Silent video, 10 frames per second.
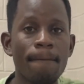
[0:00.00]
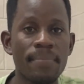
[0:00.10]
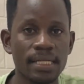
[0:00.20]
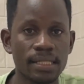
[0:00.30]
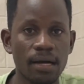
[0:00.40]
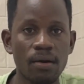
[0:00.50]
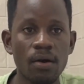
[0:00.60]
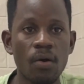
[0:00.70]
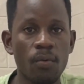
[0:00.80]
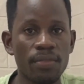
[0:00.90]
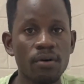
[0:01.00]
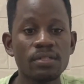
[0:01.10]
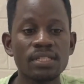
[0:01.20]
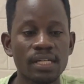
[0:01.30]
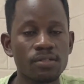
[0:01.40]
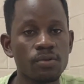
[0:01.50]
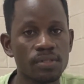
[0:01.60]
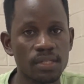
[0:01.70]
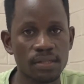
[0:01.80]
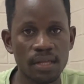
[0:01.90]
better without just
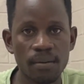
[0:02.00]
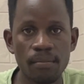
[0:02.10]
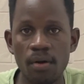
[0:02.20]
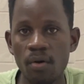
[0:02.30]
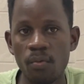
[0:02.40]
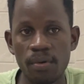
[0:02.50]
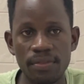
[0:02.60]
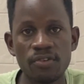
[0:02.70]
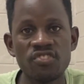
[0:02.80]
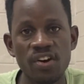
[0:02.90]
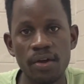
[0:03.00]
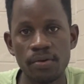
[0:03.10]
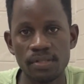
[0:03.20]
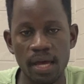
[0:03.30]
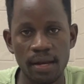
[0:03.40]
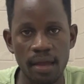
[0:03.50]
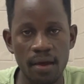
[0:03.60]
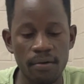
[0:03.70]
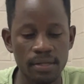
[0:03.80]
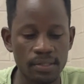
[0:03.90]
losing them with trials and
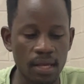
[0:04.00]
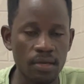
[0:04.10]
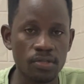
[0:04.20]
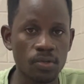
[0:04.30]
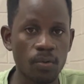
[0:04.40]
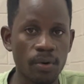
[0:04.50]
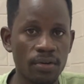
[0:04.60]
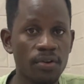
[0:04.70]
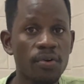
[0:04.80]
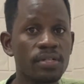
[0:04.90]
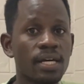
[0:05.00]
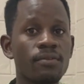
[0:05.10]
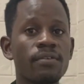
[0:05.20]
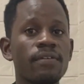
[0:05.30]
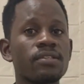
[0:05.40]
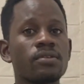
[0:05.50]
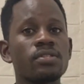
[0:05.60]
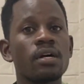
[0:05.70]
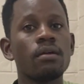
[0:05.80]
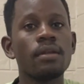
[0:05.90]
errors. So when your doctor refers your
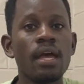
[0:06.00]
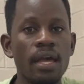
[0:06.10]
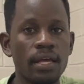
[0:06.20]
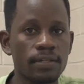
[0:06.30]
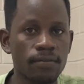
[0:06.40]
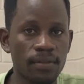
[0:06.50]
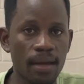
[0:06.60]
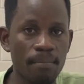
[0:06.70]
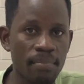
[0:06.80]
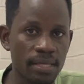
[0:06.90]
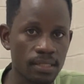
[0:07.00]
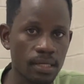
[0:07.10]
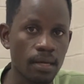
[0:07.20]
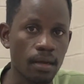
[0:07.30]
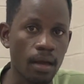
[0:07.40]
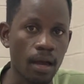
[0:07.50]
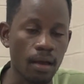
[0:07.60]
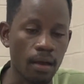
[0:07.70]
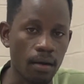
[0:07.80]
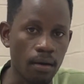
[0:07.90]
child, it's for their best
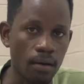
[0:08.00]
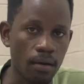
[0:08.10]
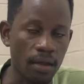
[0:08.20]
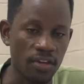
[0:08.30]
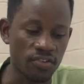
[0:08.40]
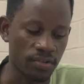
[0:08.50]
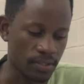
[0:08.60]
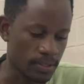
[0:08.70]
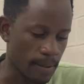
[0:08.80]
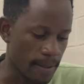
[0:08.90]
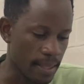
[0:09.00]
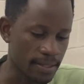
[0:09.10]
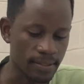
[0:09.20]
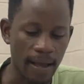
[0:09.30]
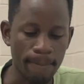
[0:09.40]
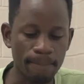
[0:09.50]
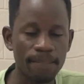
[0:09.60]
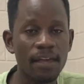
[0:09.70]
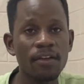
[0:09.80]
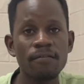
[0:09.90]
interest. Yes,
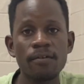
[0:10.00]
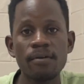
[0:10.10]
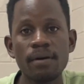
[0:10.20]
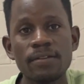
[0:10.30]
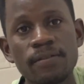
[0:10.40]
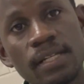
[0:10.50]
thank you very much for